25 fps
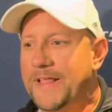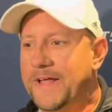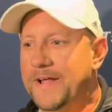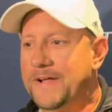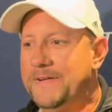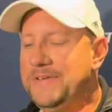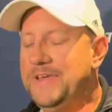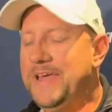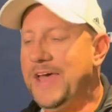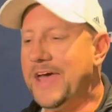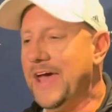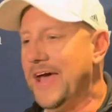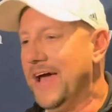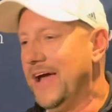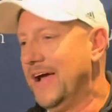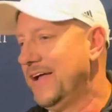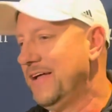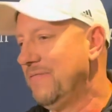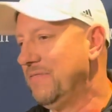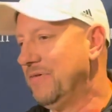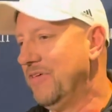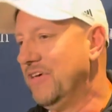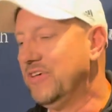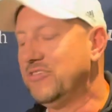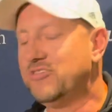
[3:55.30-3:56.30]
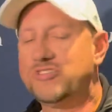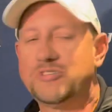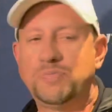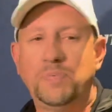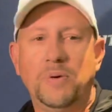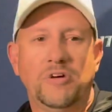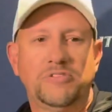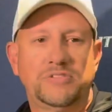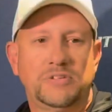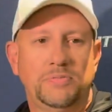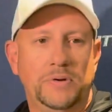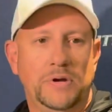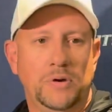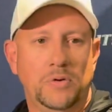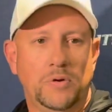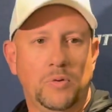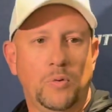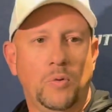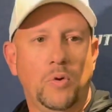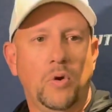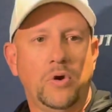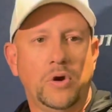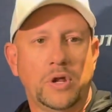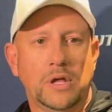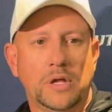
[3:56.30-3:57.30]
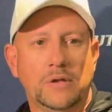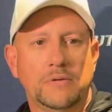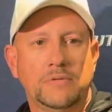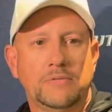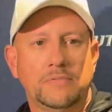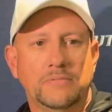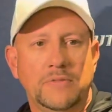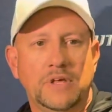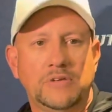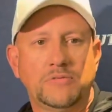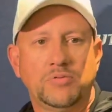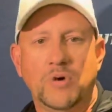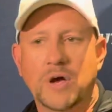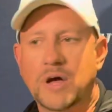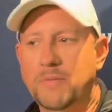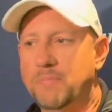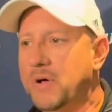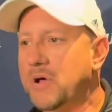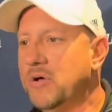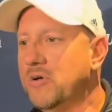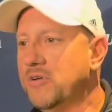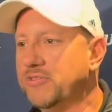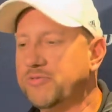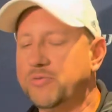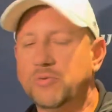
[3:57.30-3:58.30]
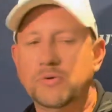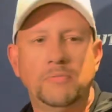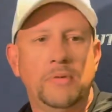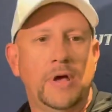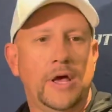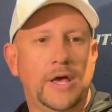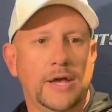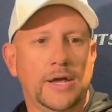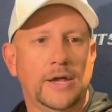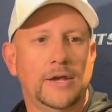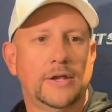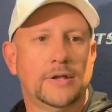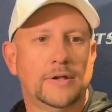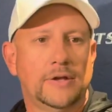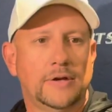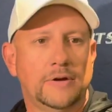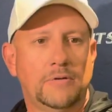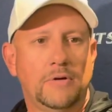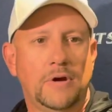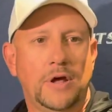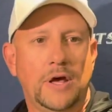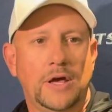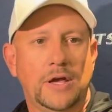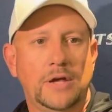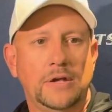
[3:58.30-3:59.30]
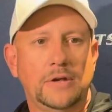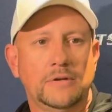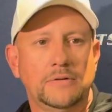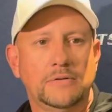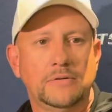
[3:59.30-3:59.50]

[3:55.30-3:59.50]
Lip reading: Yeah. These are supposed to be rewarding. That's why bowls were made, right?